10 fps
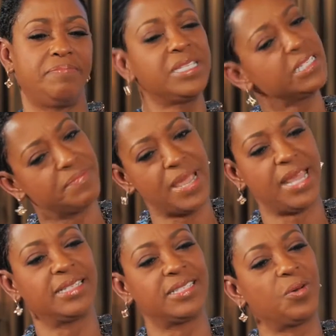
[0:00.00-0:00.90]

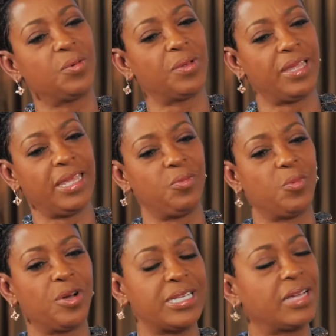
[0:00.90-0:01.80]
businessman. And so it
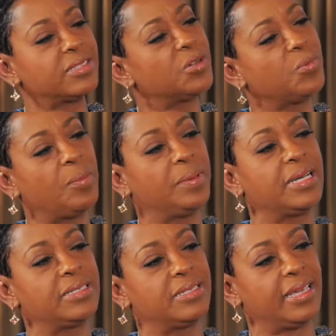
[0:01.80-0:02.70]
worked out so well
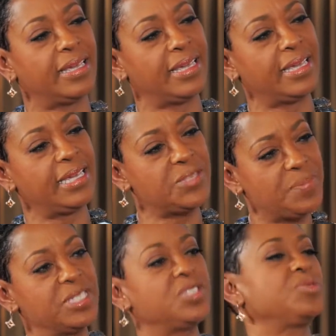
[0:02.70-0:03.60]
because his
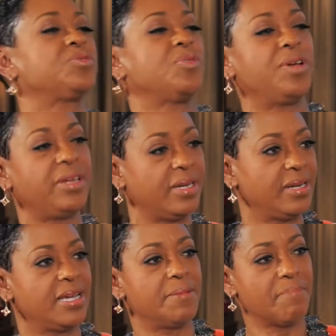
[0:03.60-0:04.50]
business was growing.
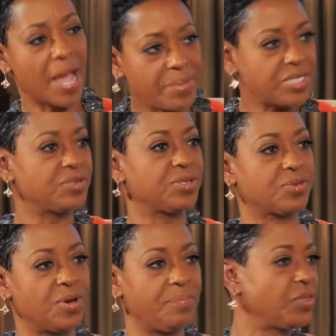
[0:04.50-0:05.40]
My business was
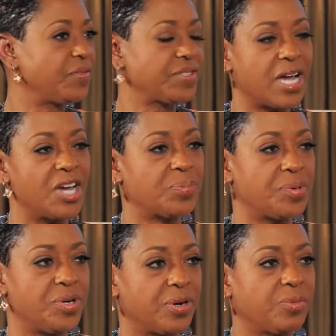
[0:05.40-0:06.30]
growing. Both of us are
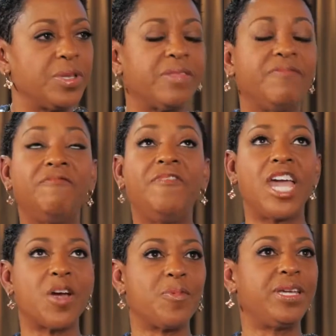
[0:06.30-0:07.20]
entrepreneurs with
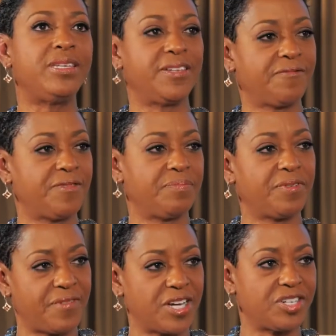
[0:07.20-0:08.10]
very different
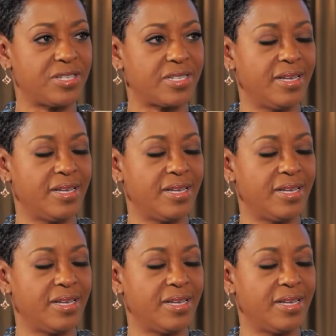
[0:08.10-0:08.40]
professions.